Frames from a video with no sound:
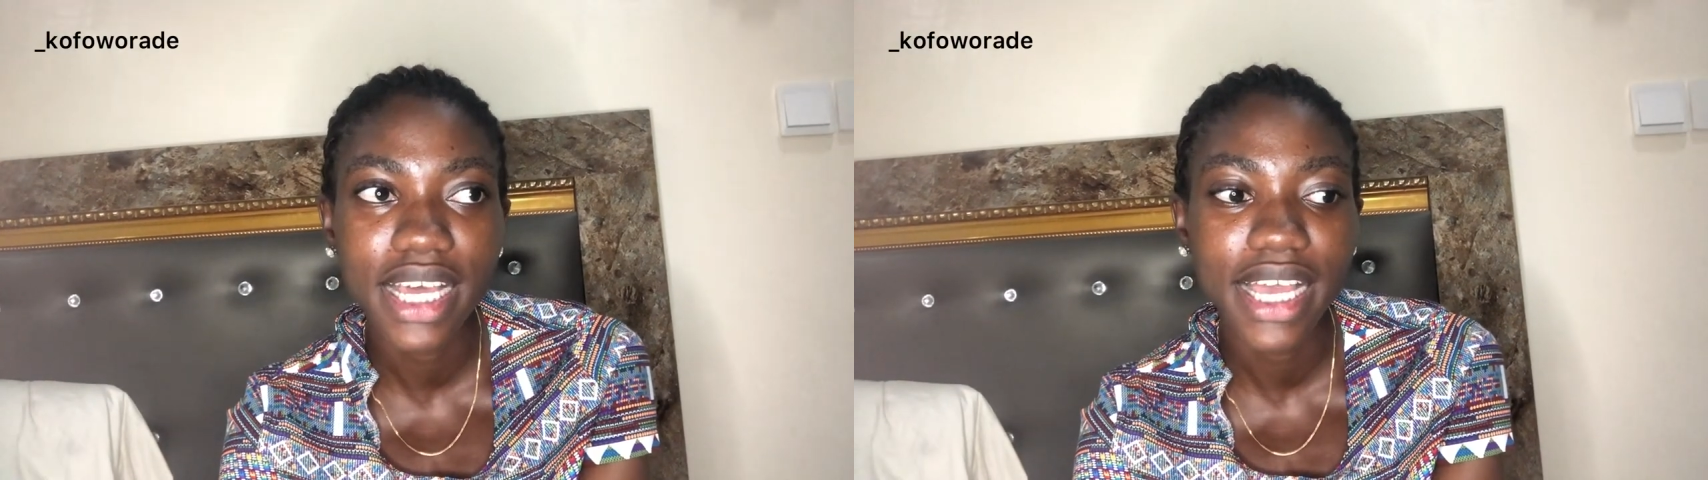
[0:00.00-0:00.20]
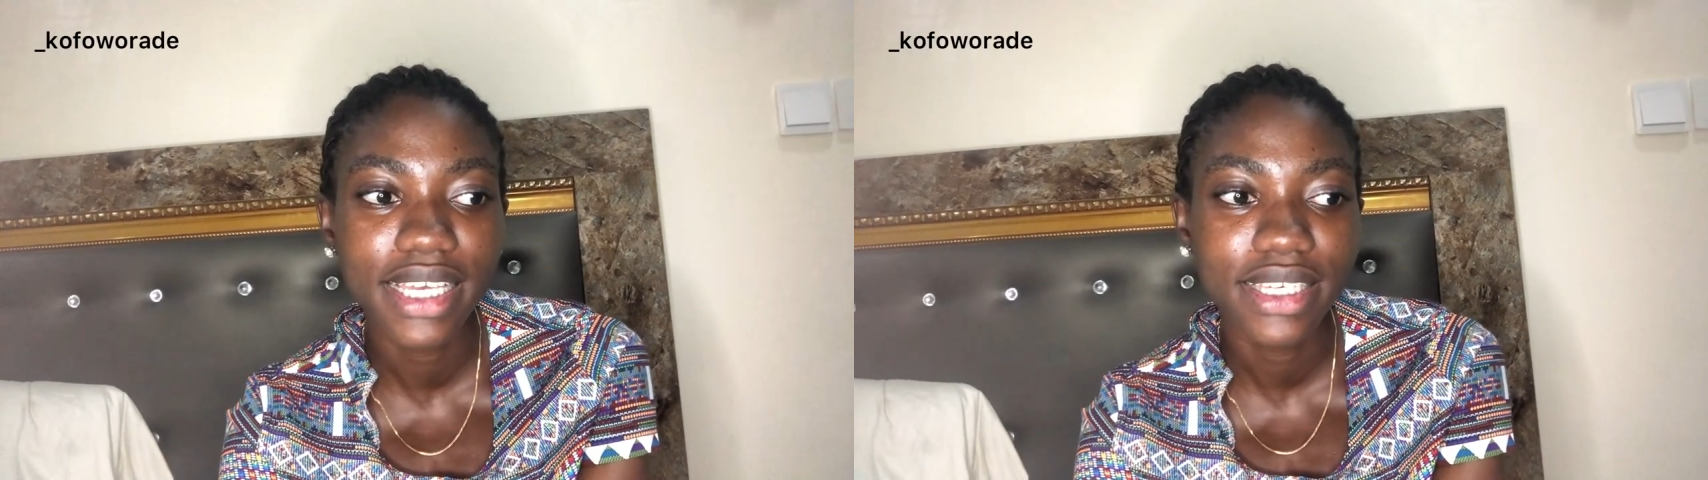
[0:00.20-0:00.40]

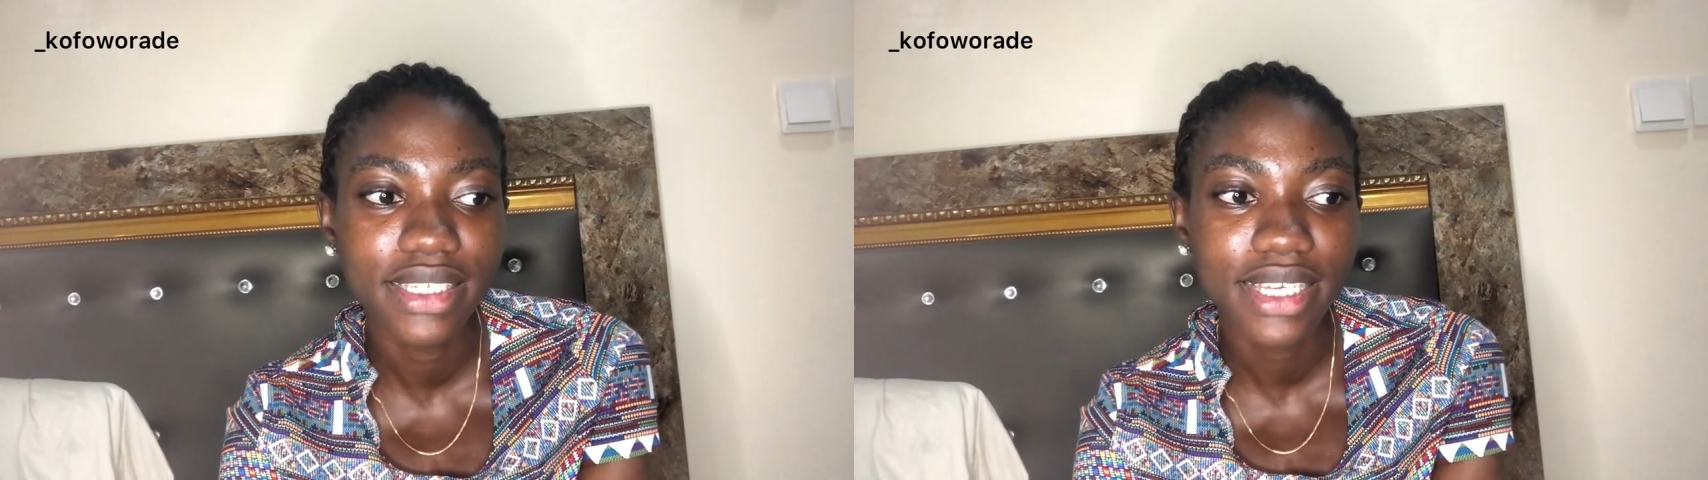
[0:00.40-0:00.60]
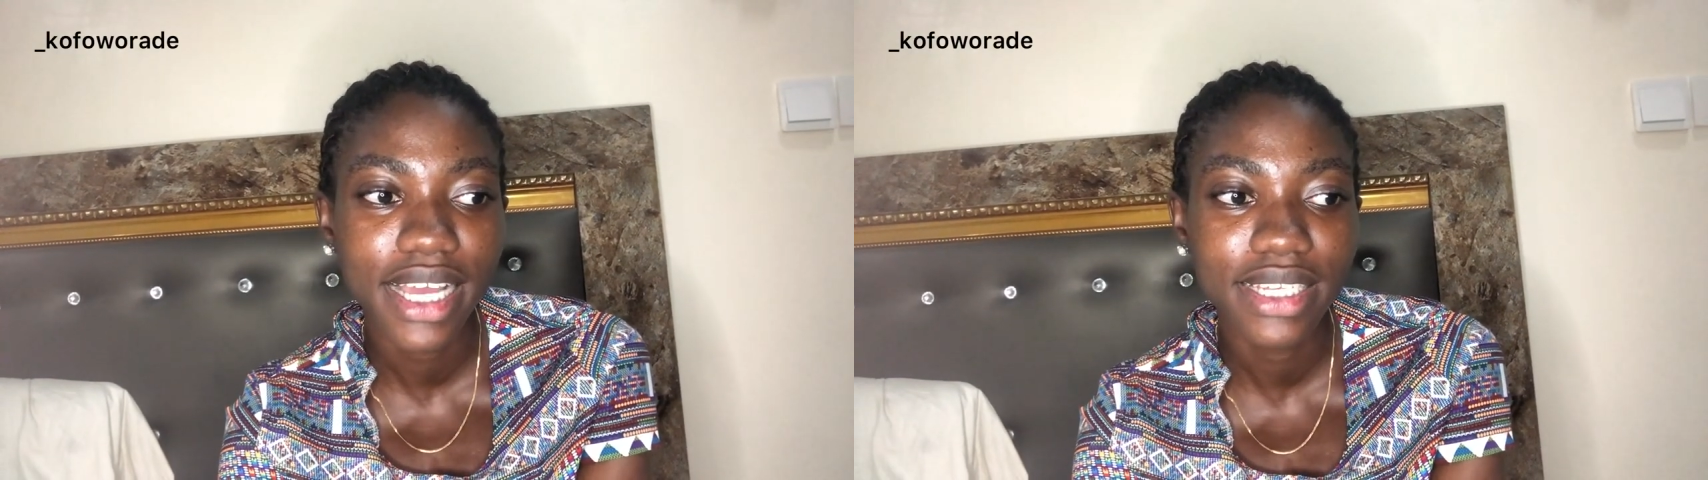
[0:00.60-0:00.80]

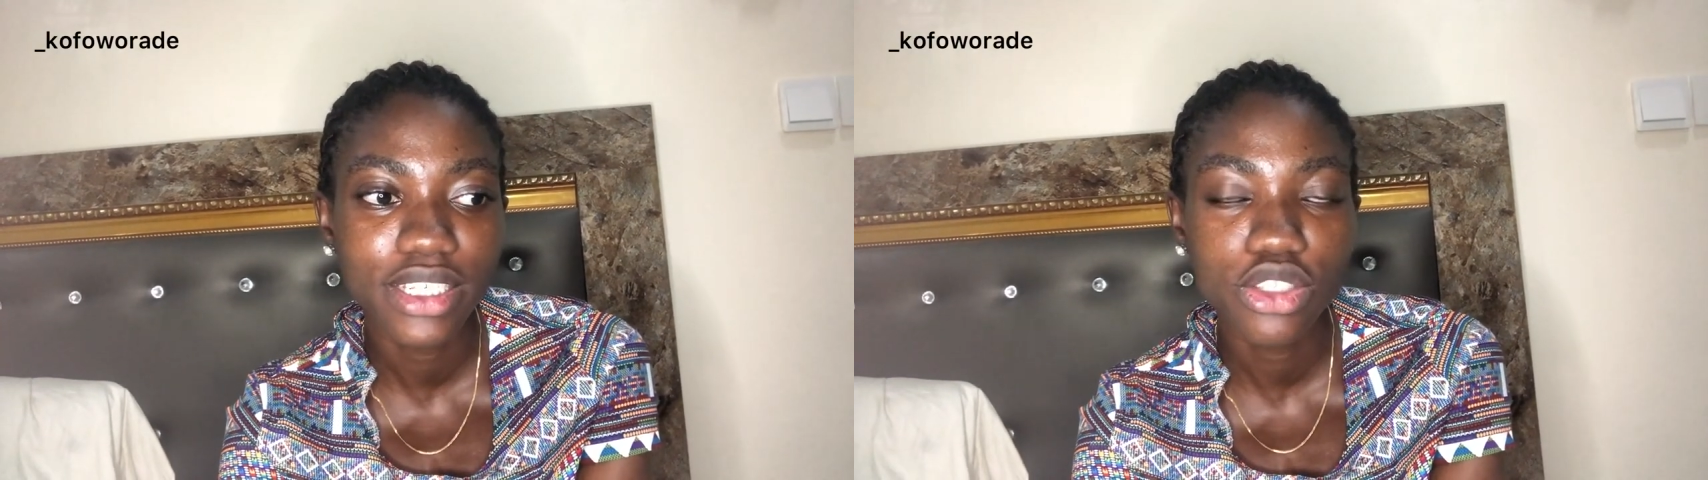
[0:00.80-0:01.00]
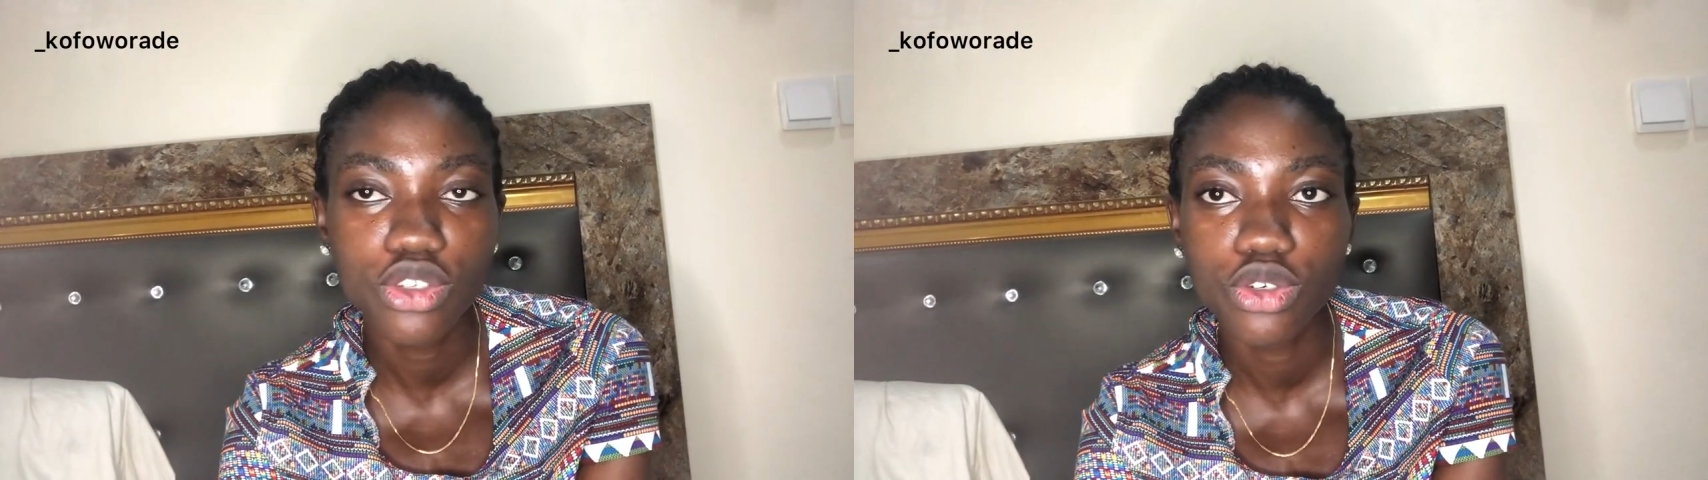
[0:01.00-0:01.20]
I
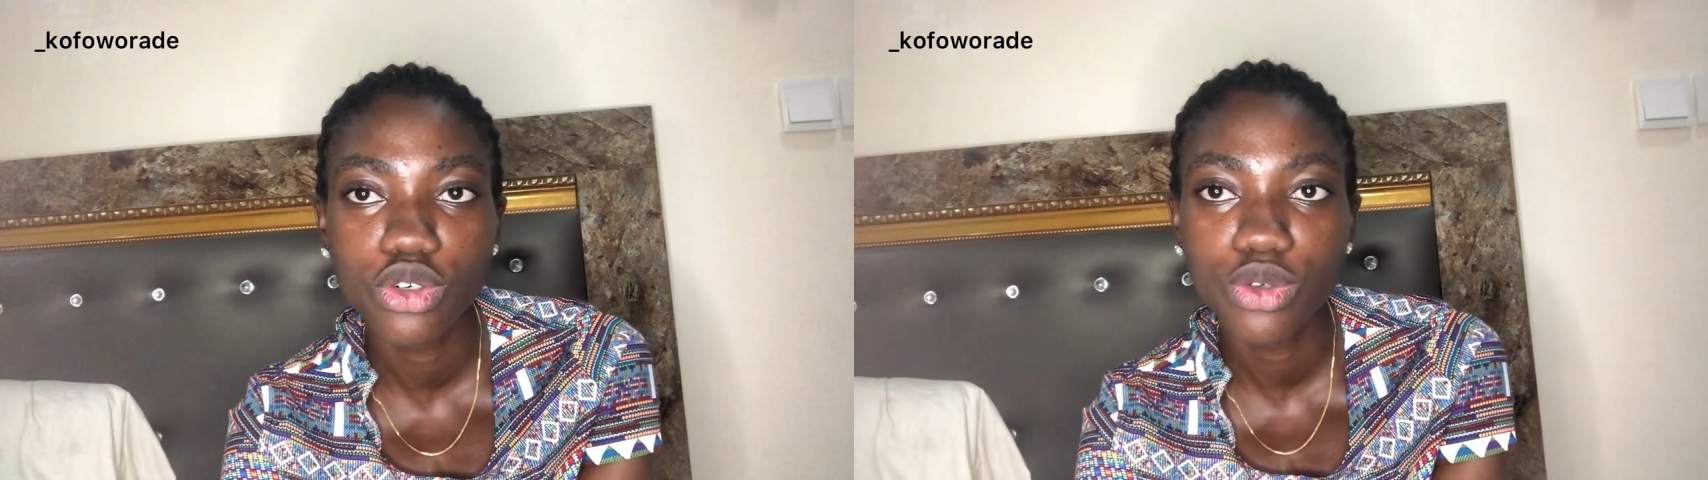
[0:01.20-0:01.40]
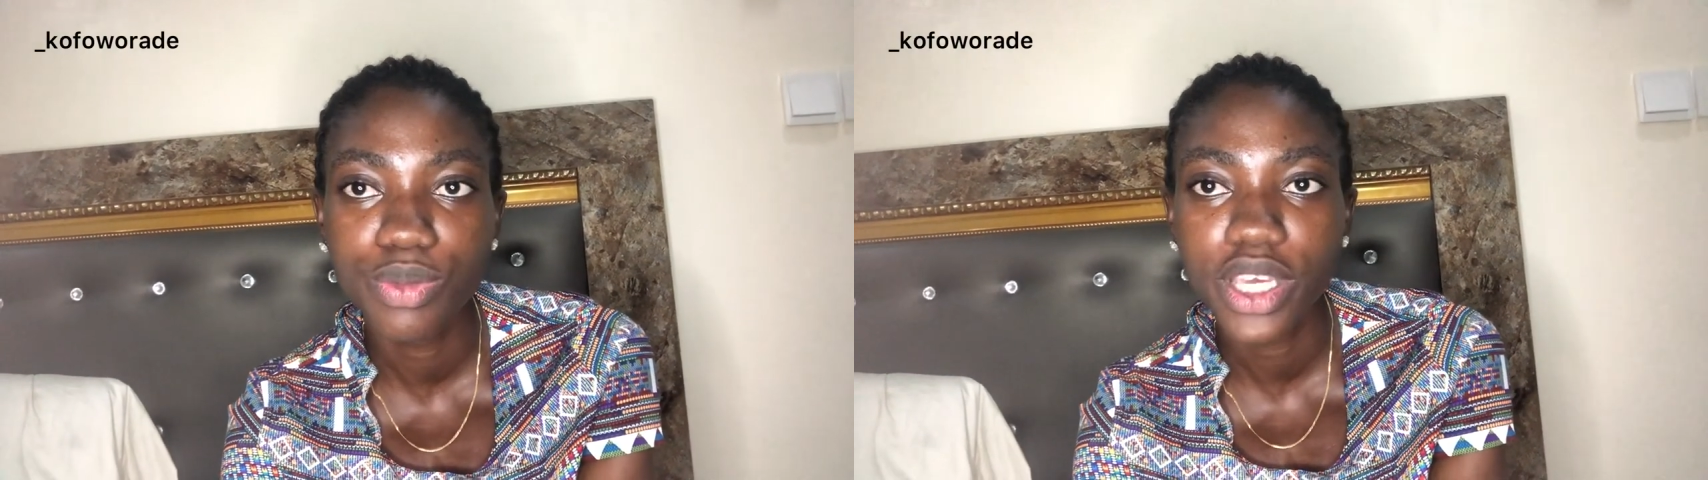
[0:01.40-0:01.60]
need
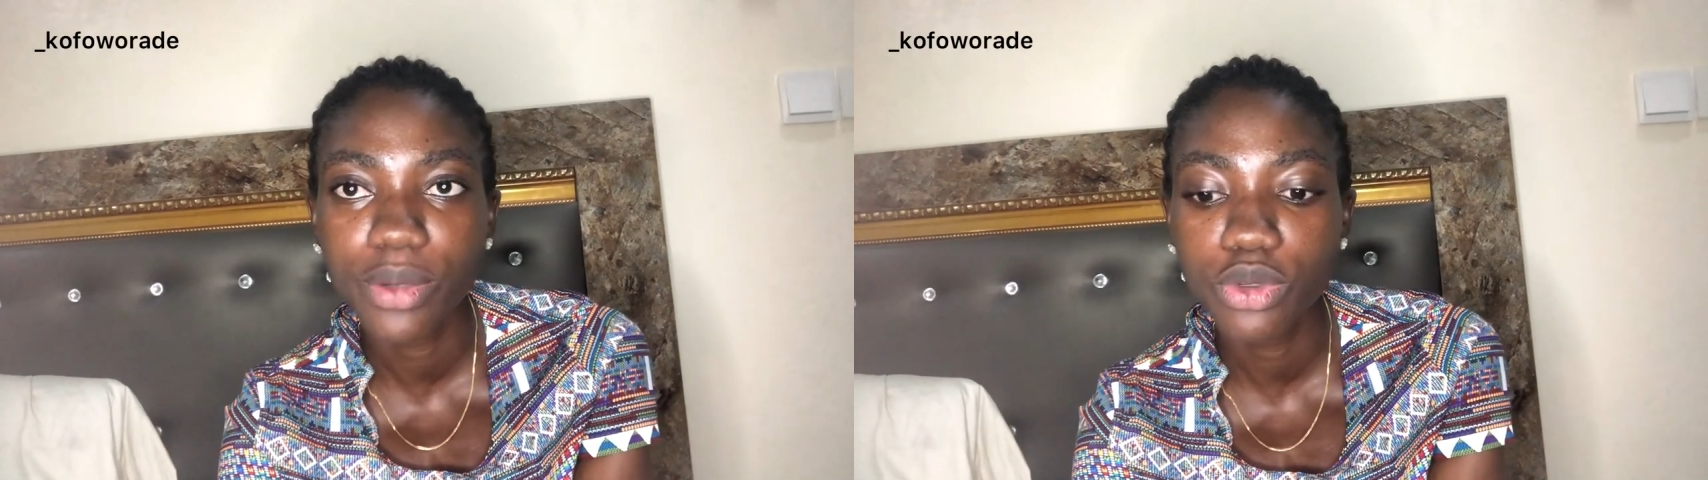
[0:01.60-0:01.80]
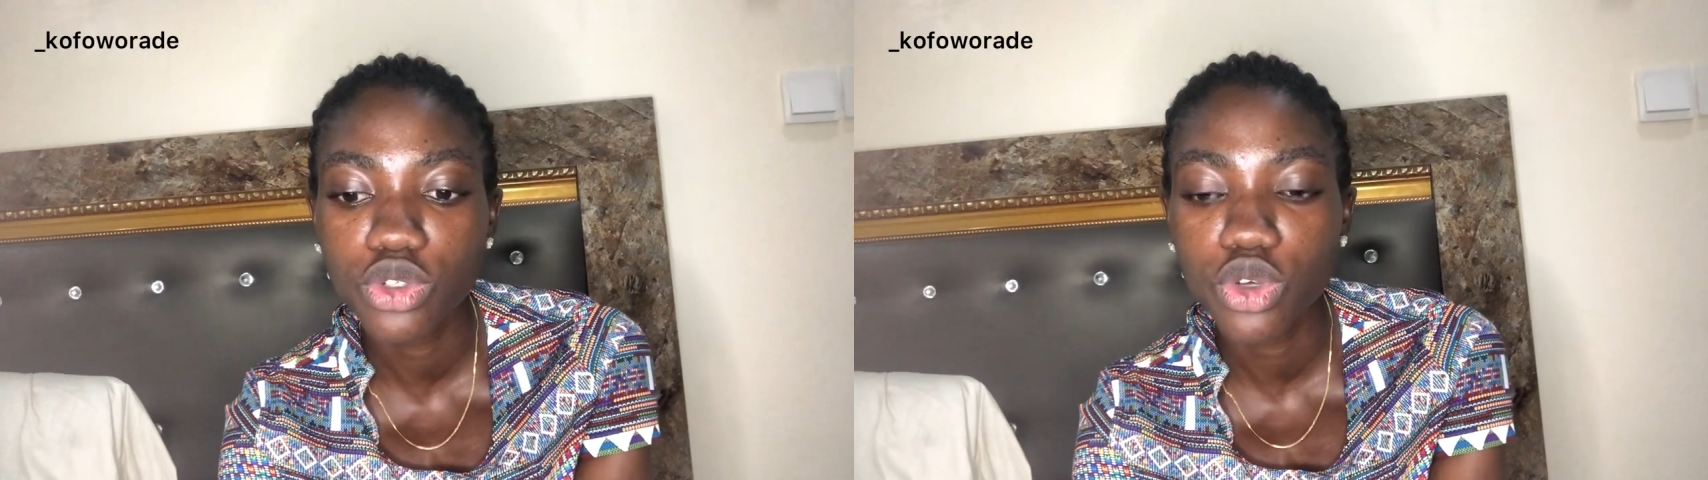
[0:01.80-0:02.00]
to be
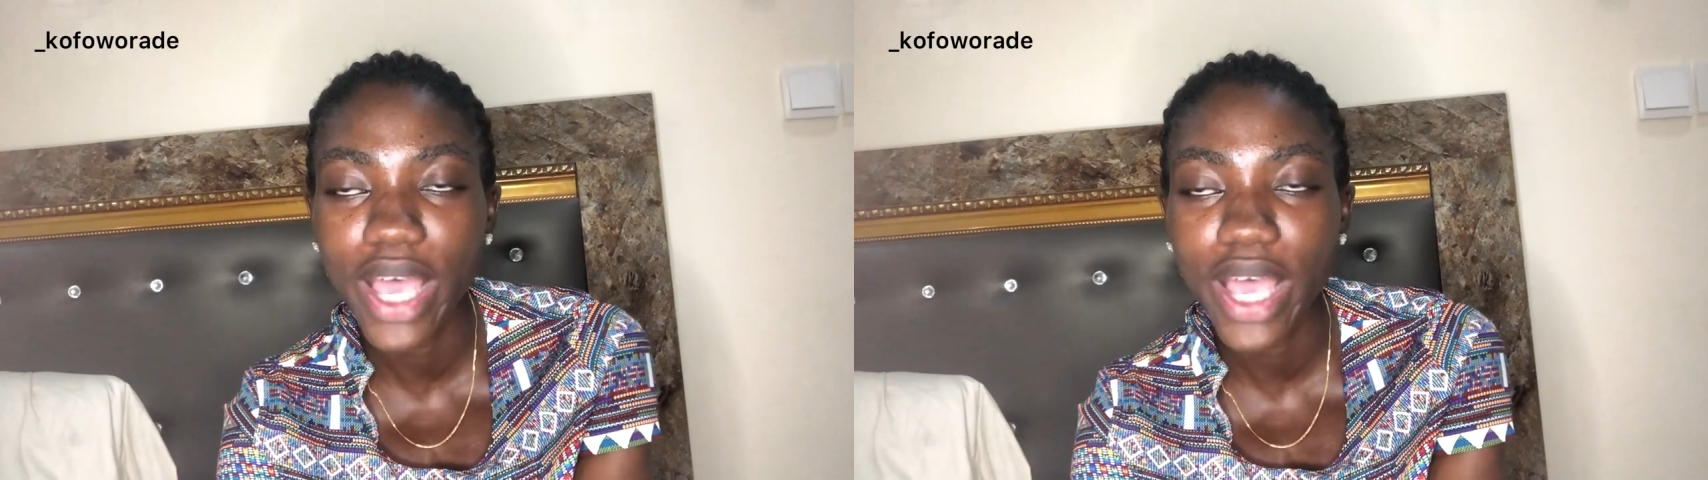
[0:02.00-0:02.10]
able to